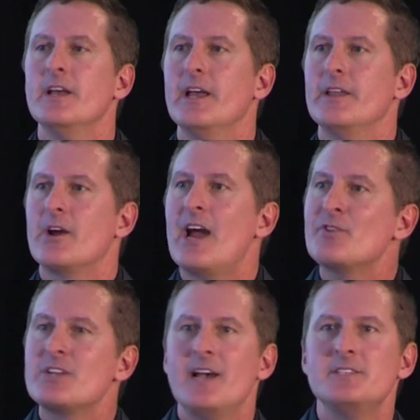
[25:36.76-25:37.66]
And they're
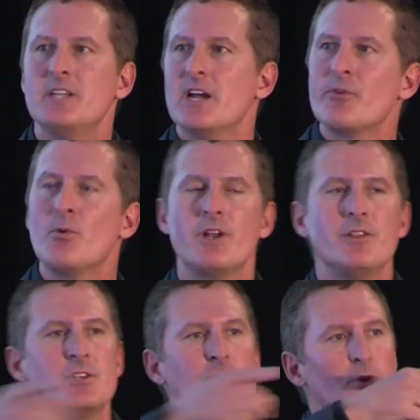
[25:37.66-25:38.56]
advertising to everyone in
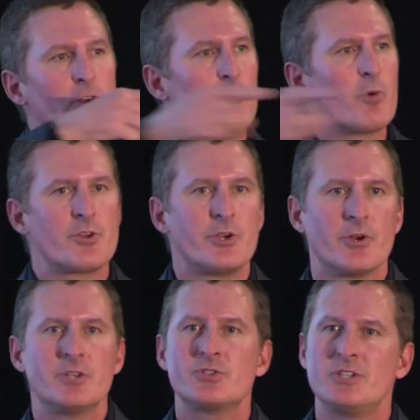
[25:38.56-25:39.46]
this room whether you're
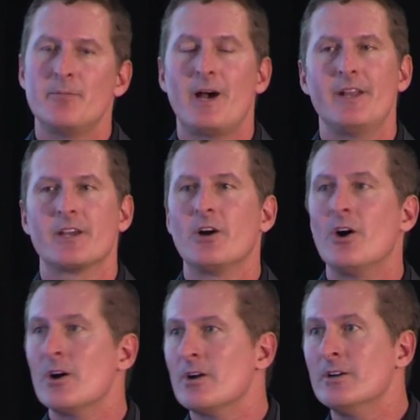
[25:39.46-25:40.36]
interested in buying a
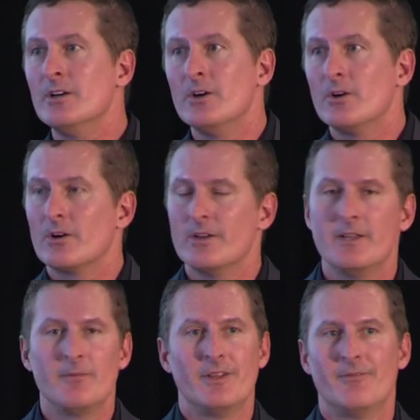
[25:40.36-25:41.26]
car or
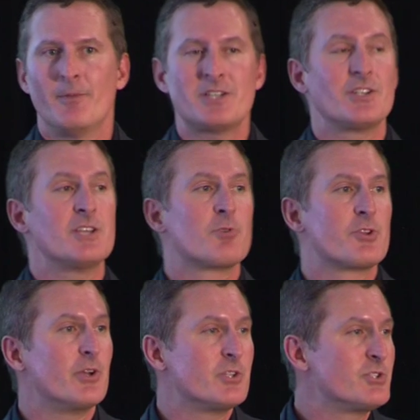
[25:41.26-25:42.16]
and much less whether
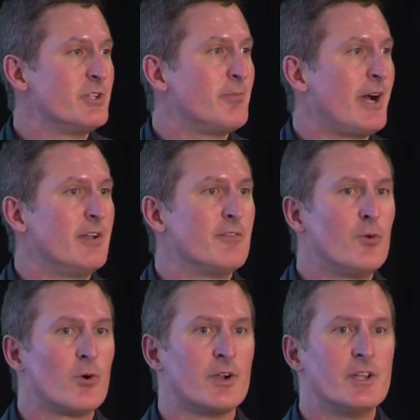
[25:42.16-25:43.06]
you're interested in buying a Ford.